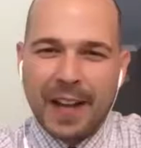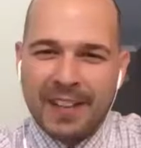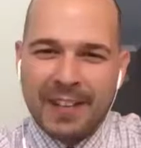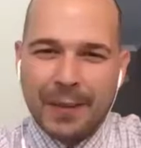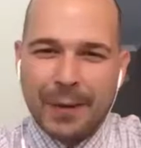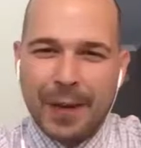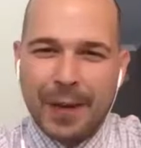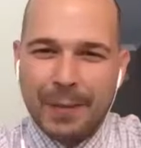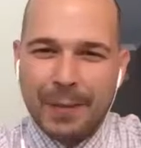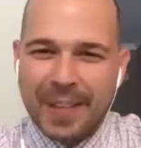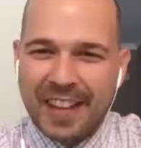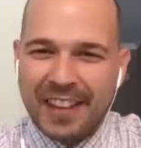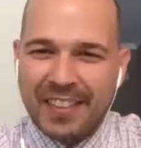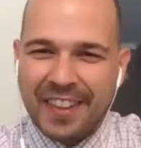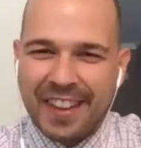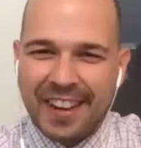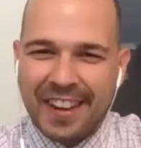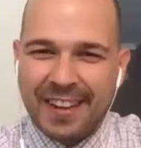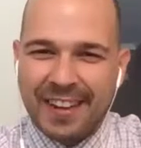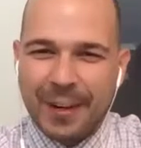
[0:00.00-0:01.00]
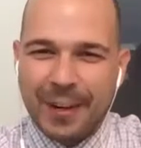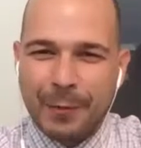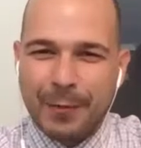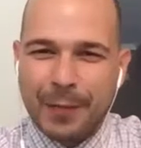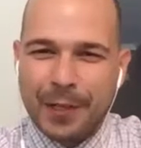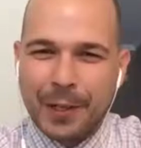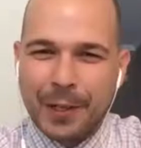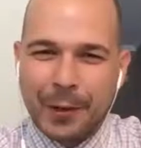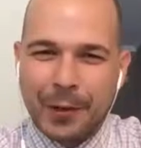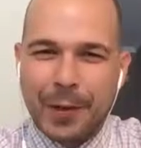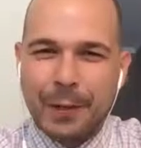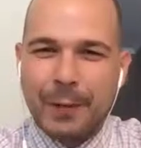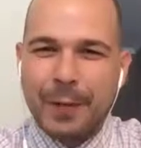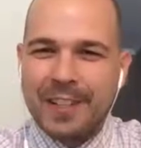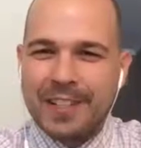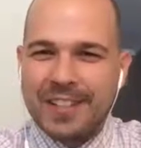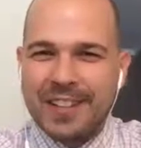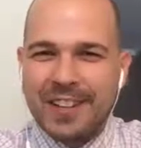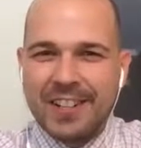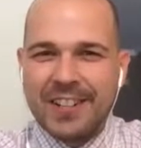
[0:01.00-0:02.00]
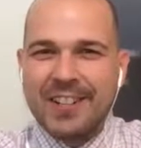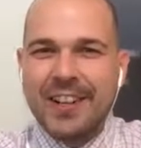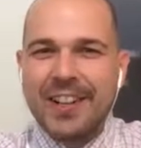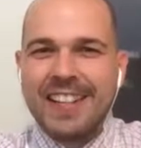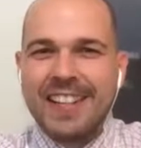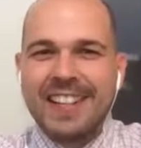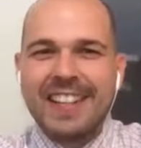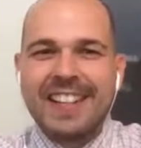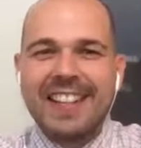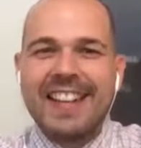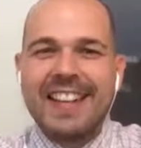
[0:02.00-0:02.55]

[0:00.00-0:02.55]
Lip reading: while I'm down there. Hopefully no great white sharks or anything like